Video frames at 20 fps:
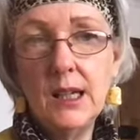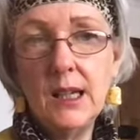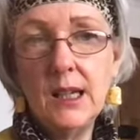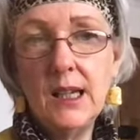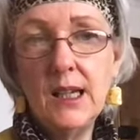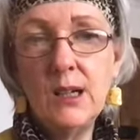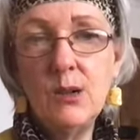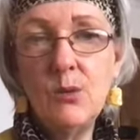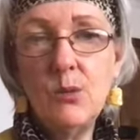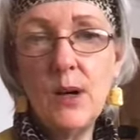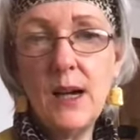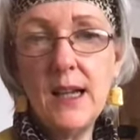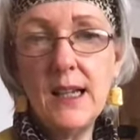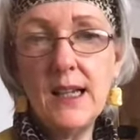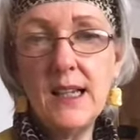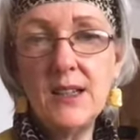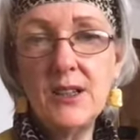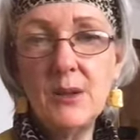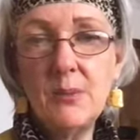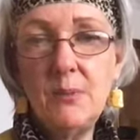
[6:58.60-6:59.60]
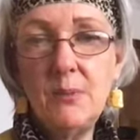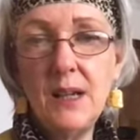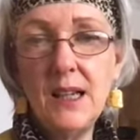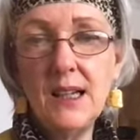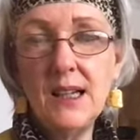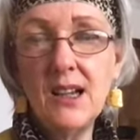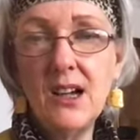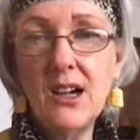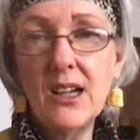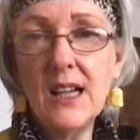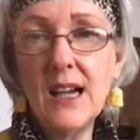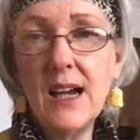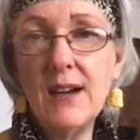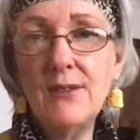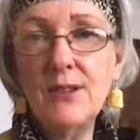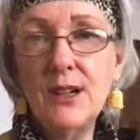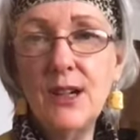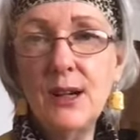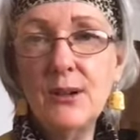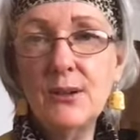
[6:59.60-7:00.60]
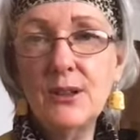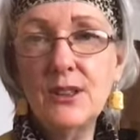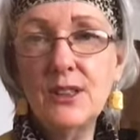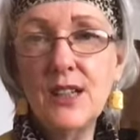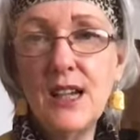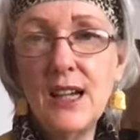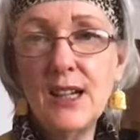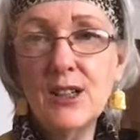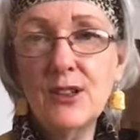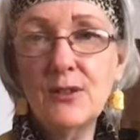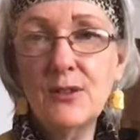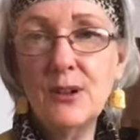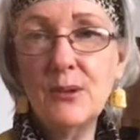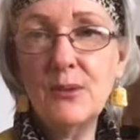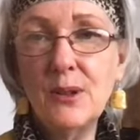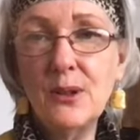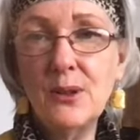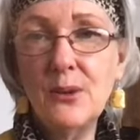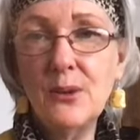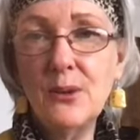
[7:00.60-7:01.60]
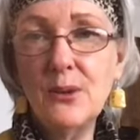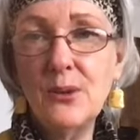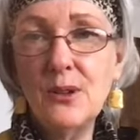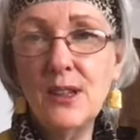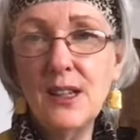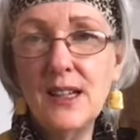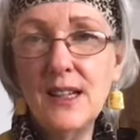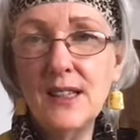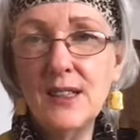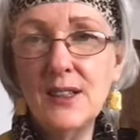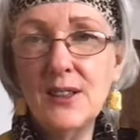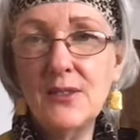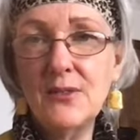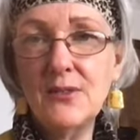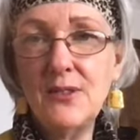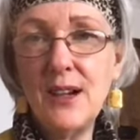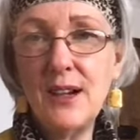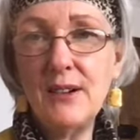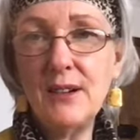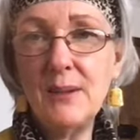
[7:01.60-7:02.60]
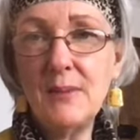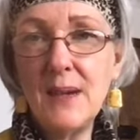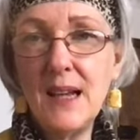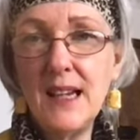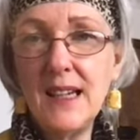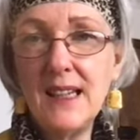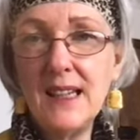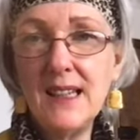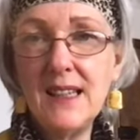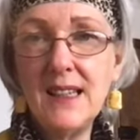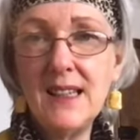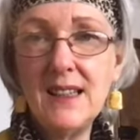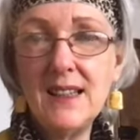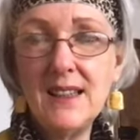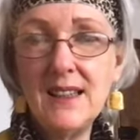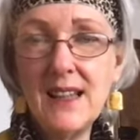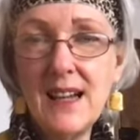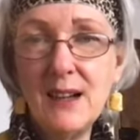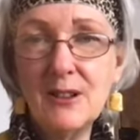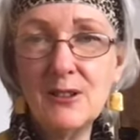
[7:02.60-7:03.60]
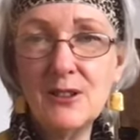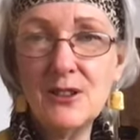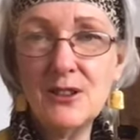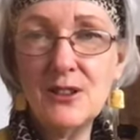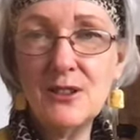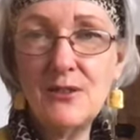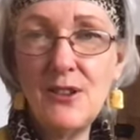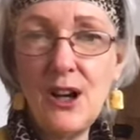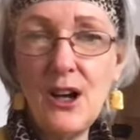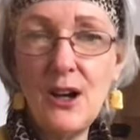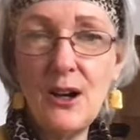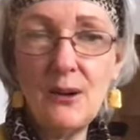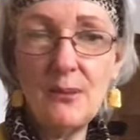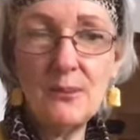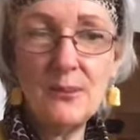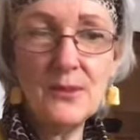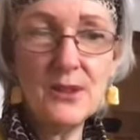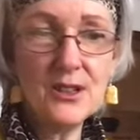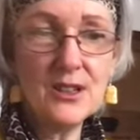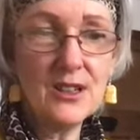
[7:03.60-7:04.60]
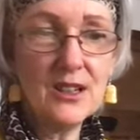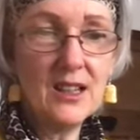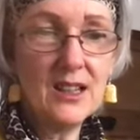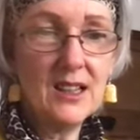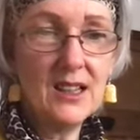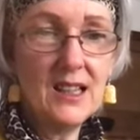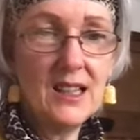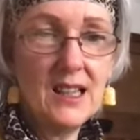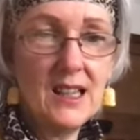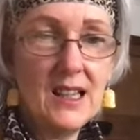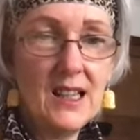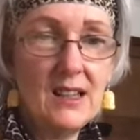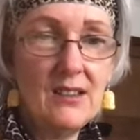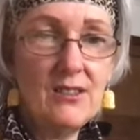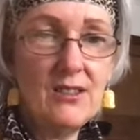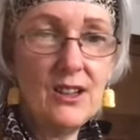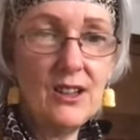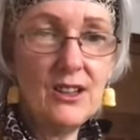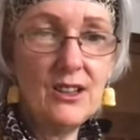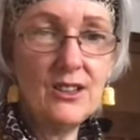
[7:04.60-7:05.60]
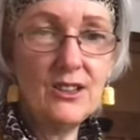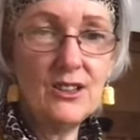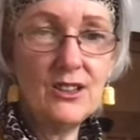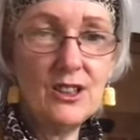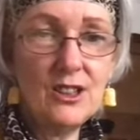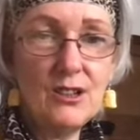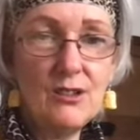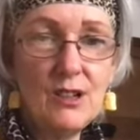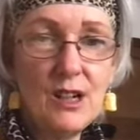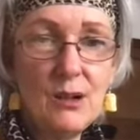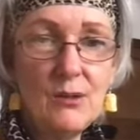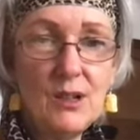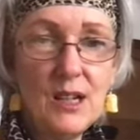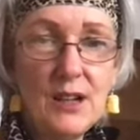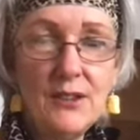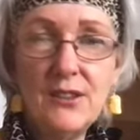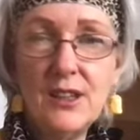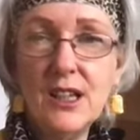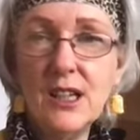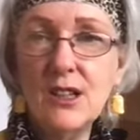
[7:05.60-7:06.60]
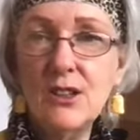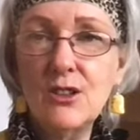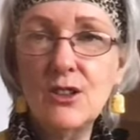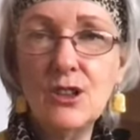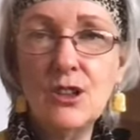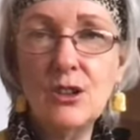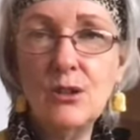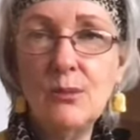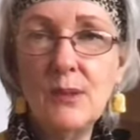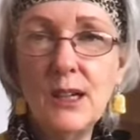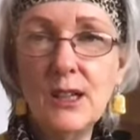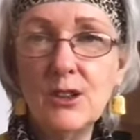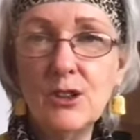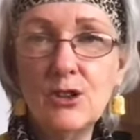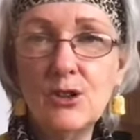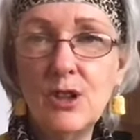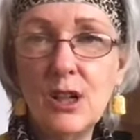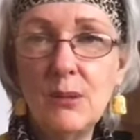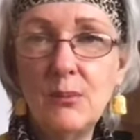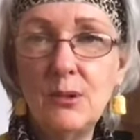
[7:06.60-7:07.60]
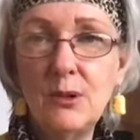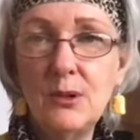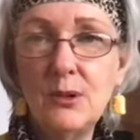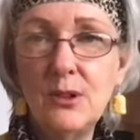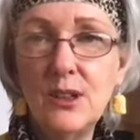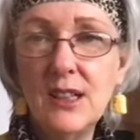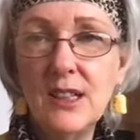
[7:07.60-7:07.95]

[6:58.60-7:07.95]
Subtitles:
in a way, he's a bit like Avalokiteshvara all his very many thousands of arms, in that, you know, nothing is too much trouble.